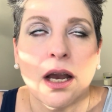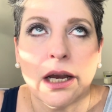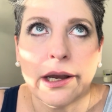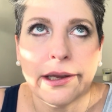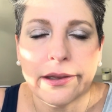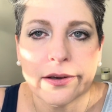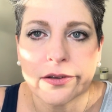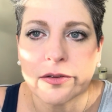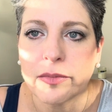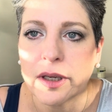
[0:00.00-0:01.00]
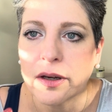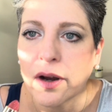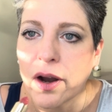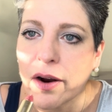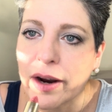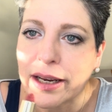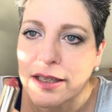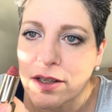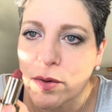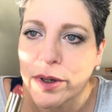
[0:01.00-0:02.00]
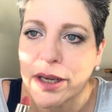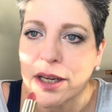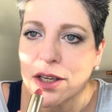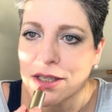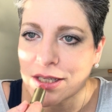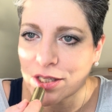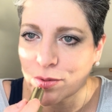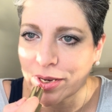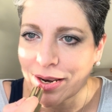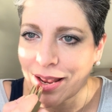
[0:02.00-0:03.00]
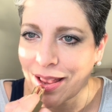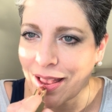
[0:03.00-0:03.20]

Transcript: Ay, Dios mío. All right, so we're gonna use this one.